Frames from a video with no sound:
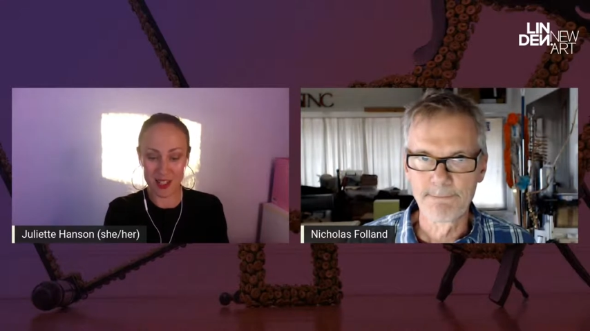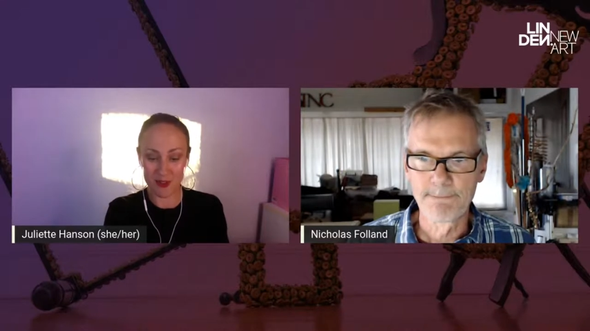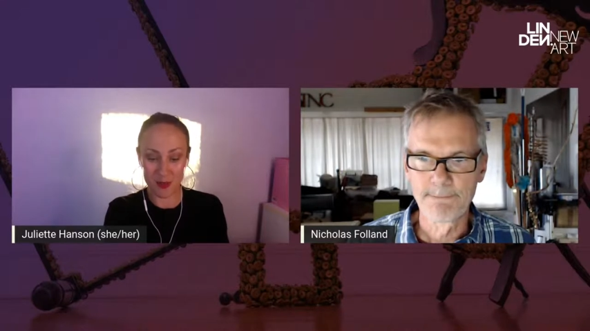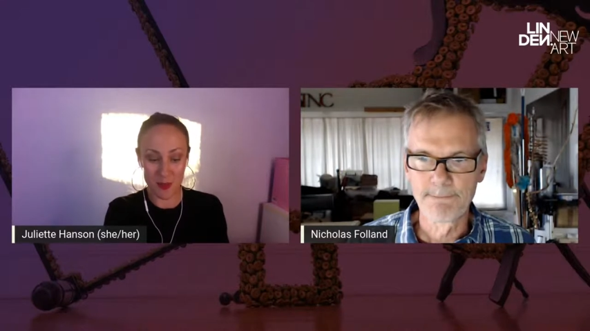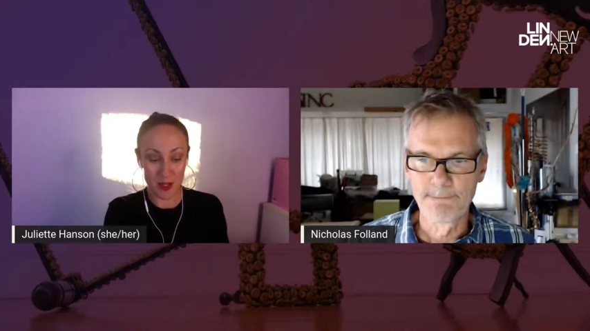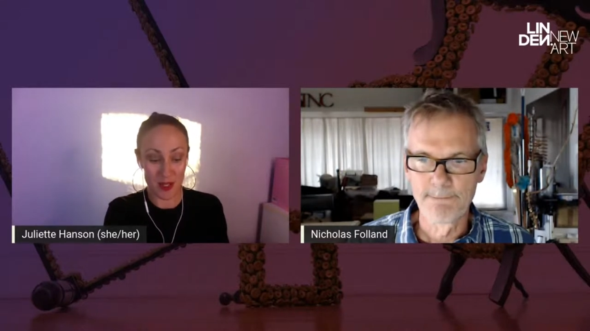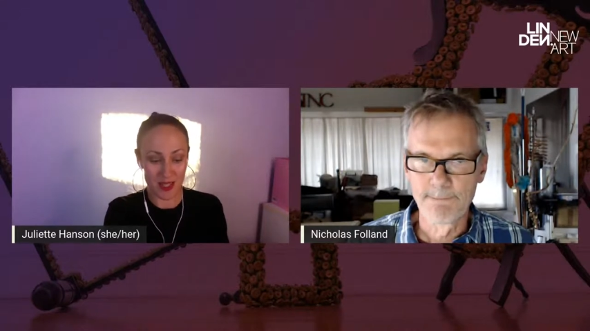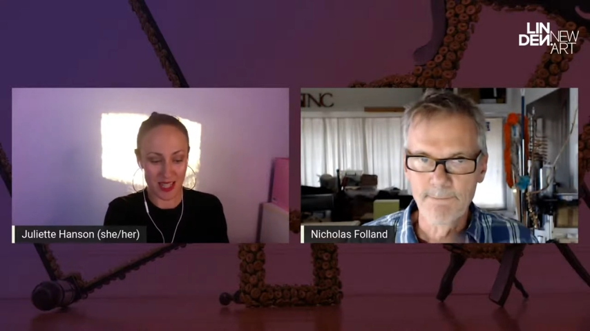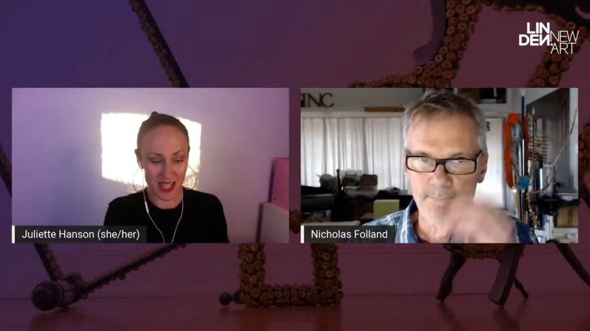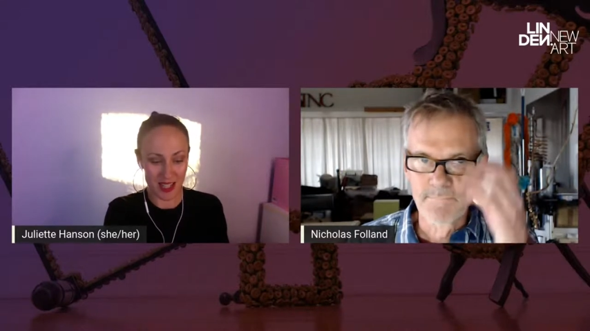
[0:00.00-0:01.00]
Speaker 1: David
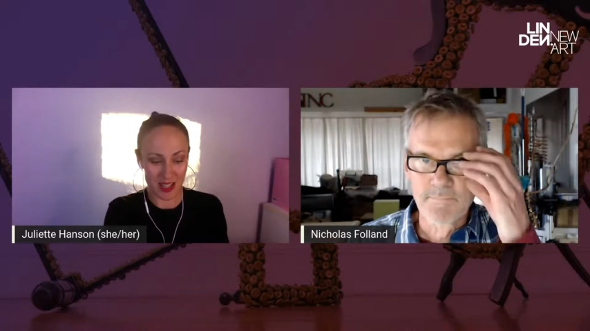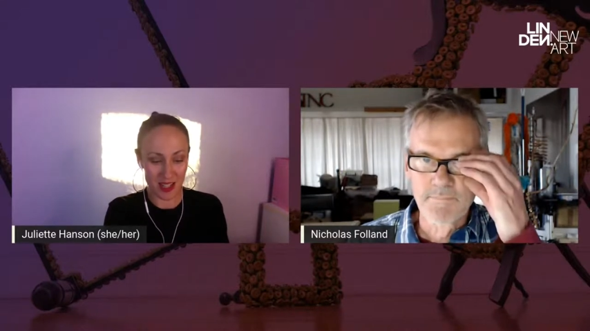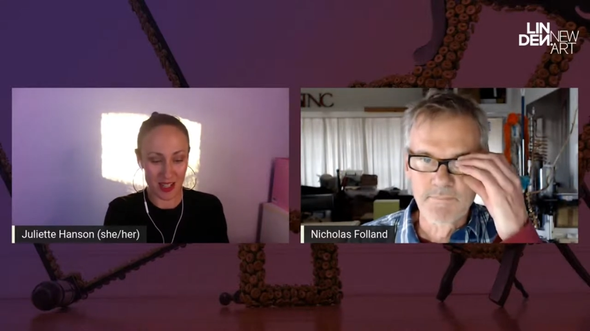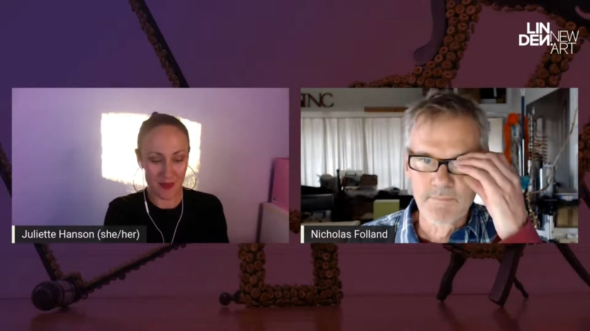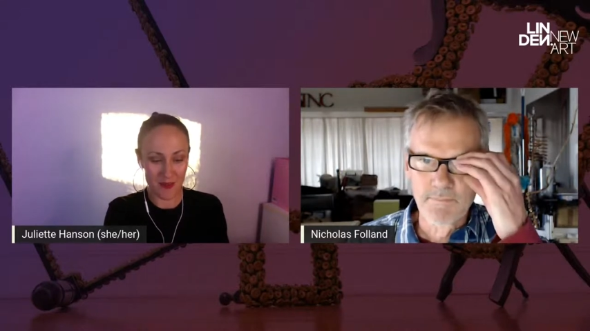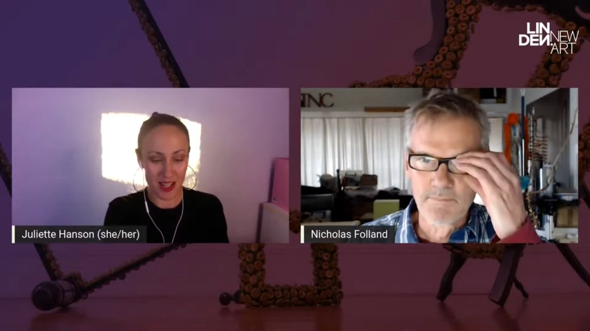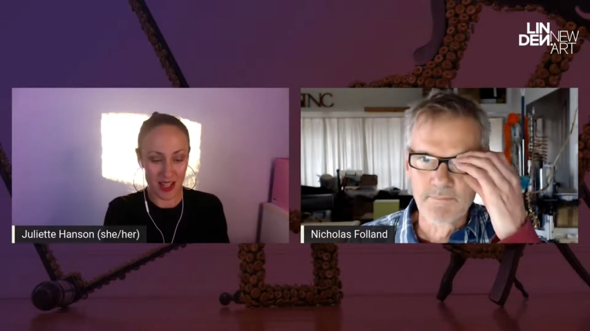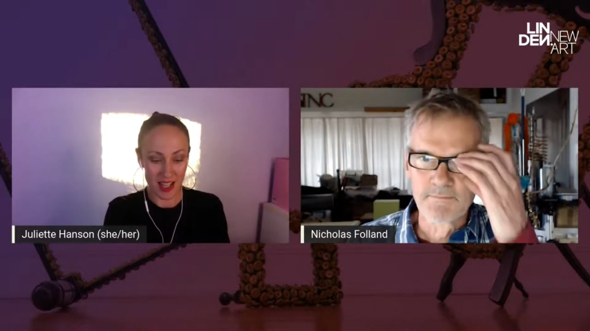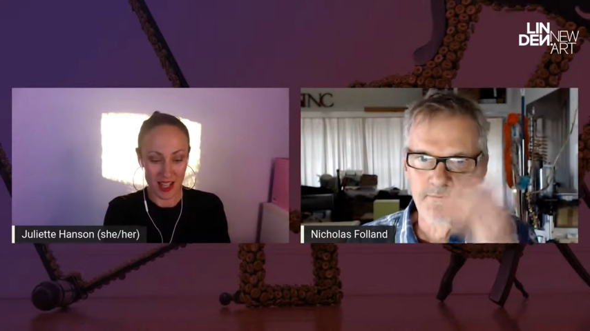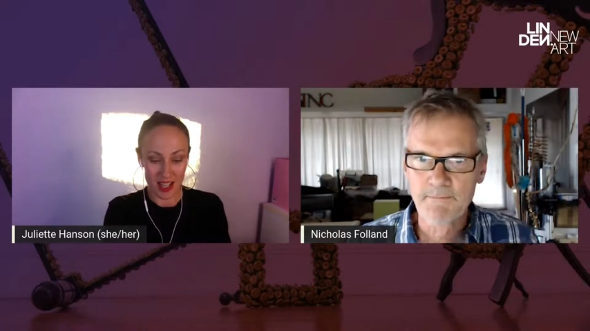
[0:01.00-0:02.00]
Byrne, saying that. Um,
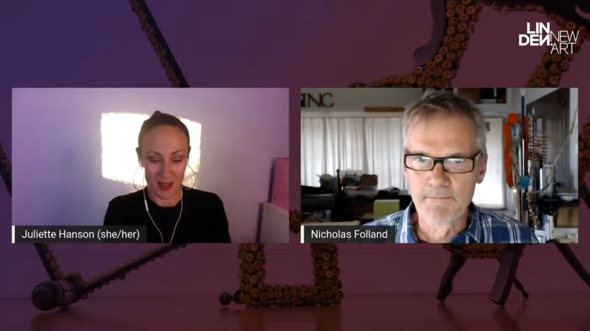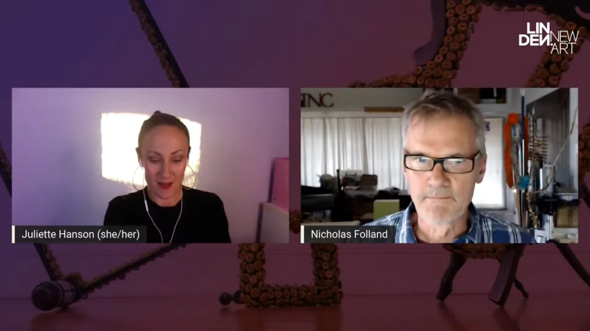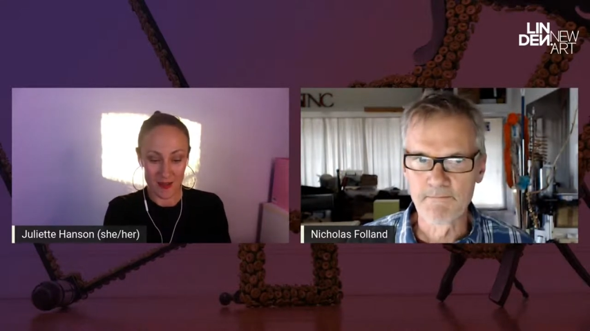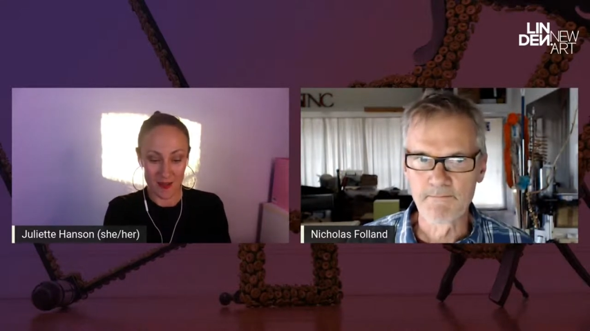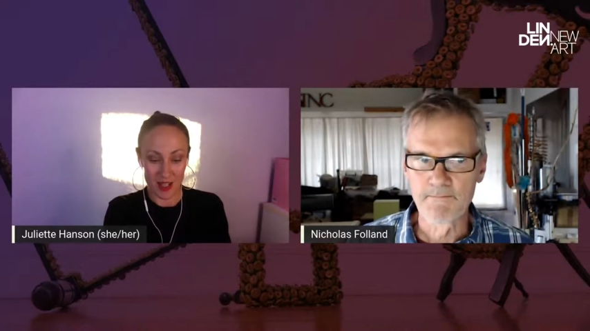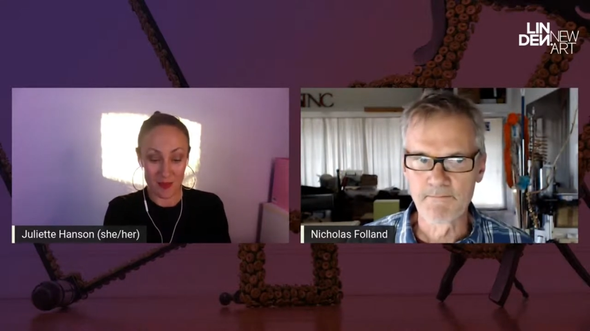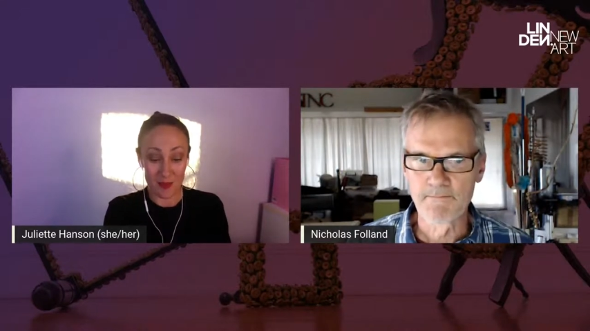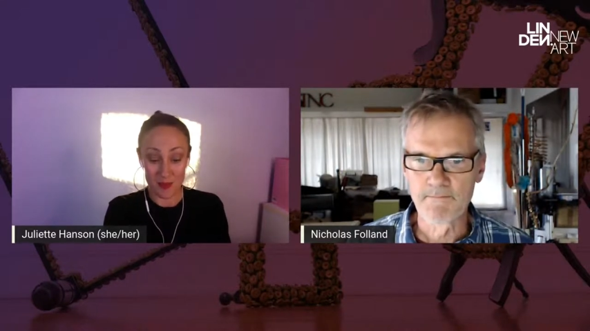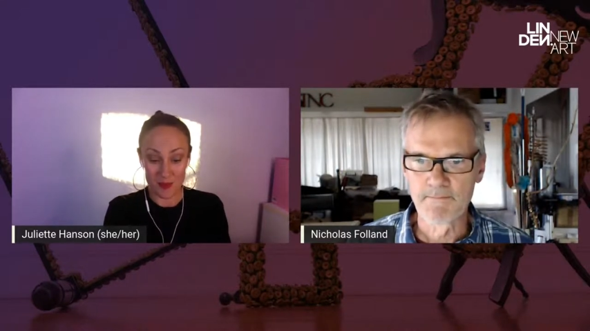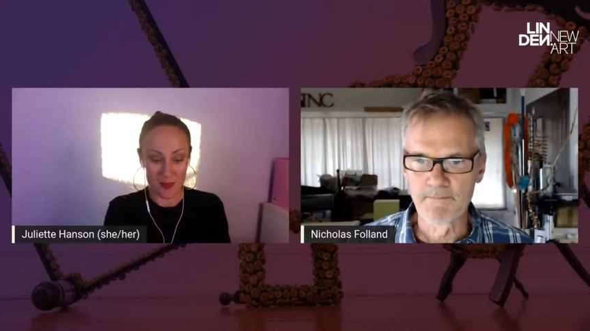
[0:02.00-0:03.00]
uh,
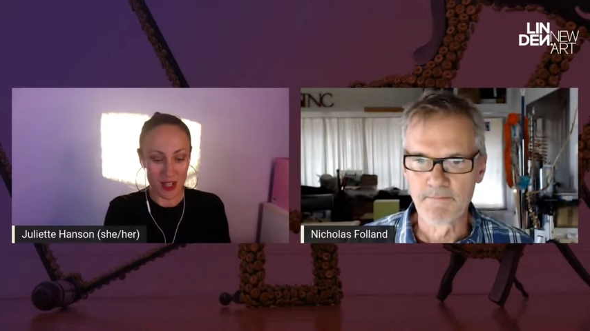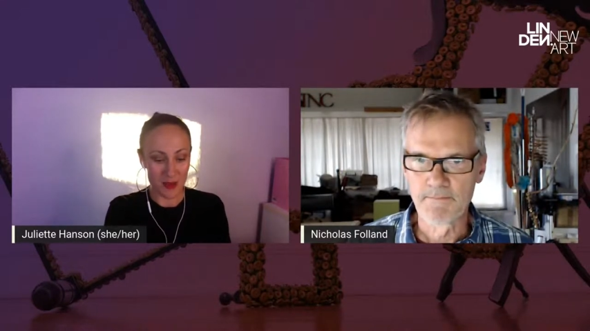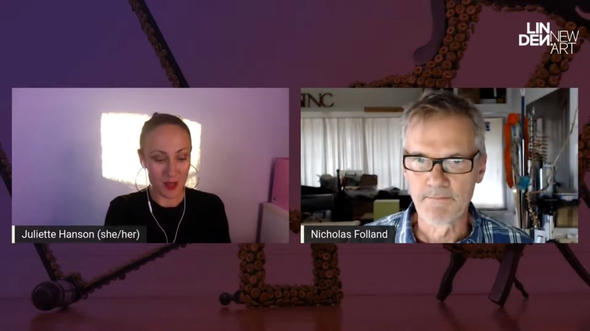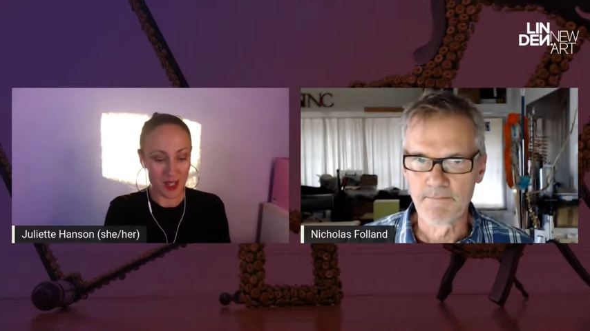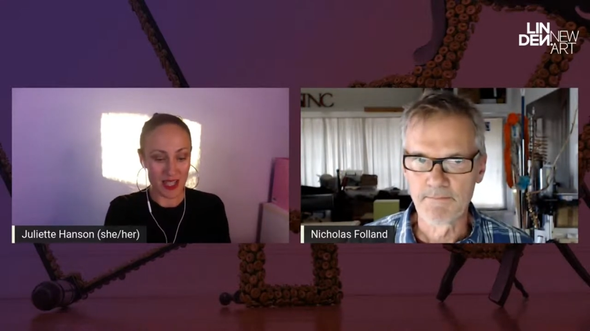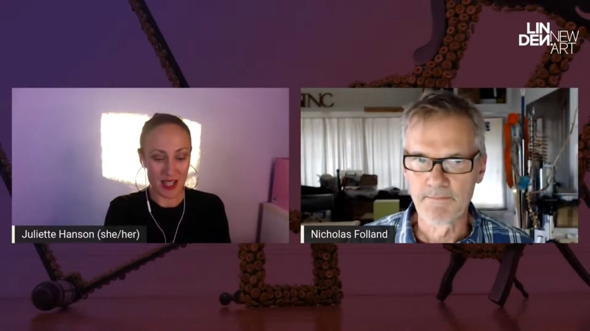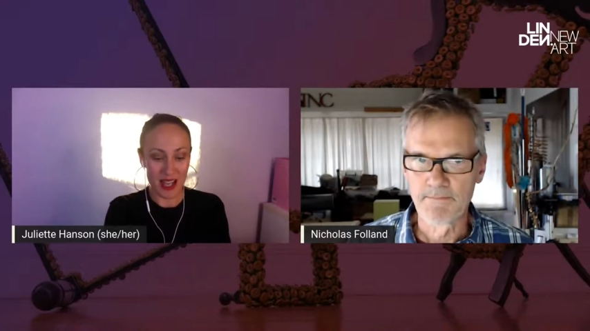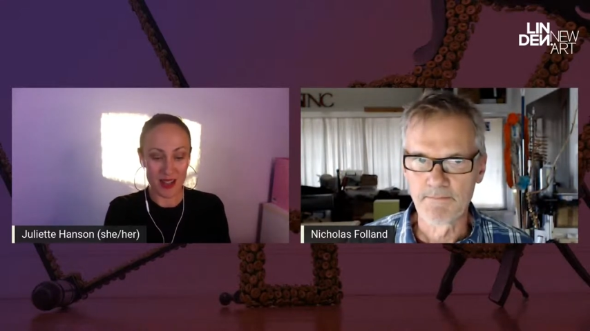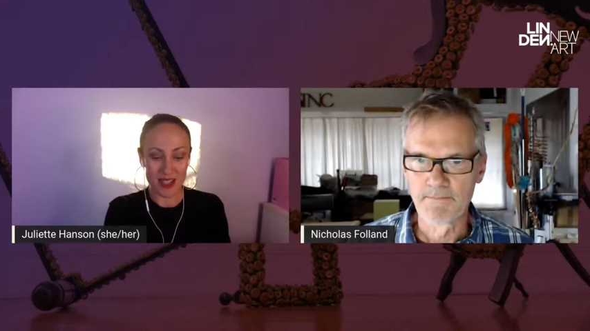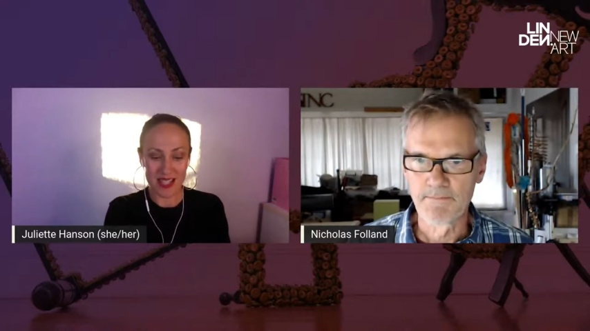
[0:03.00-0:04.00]
you know, burn down the
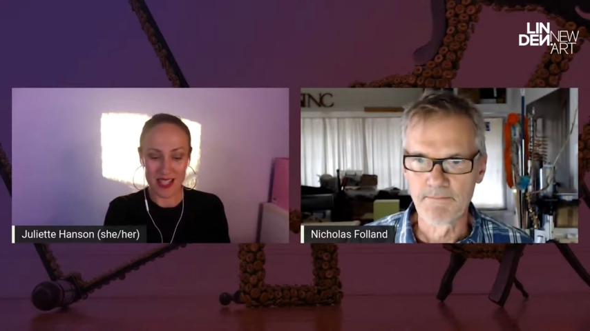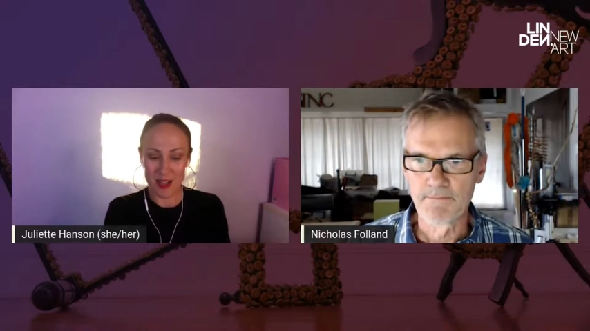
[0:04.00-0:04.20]
house is